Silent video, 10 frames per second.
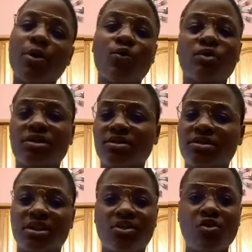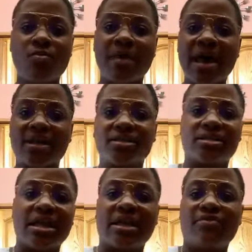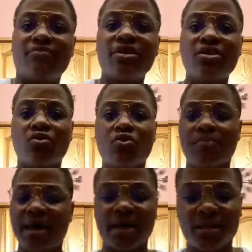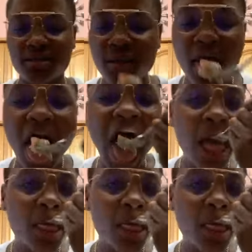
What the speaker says: components, it all matters. Like, it really all matters.